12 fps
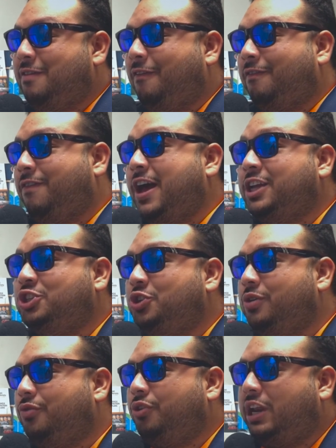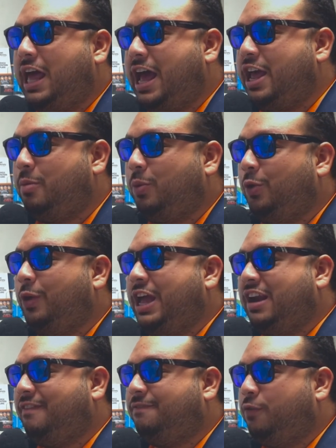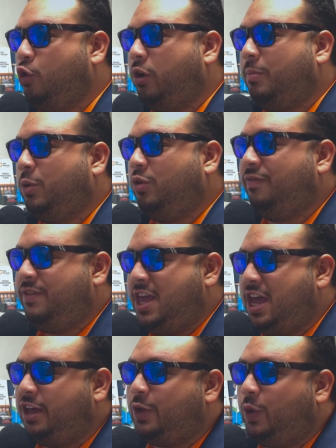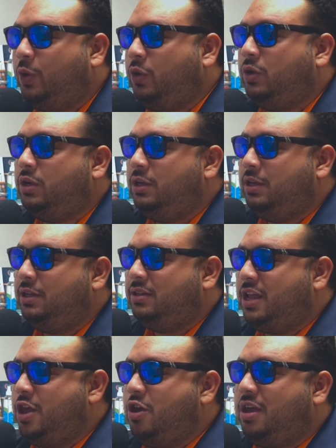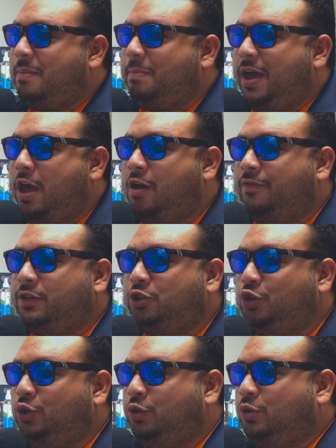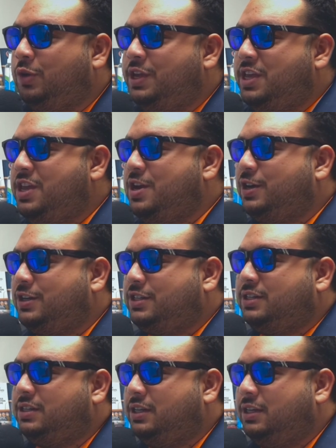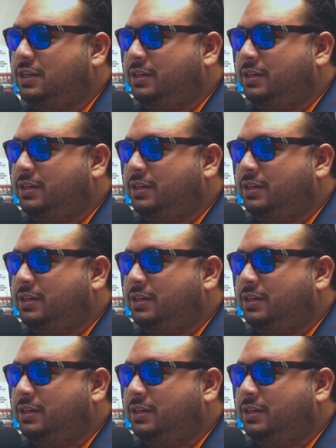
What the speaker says: Find you a reliable and affordable vehicle that you can pay off in 2-3 years.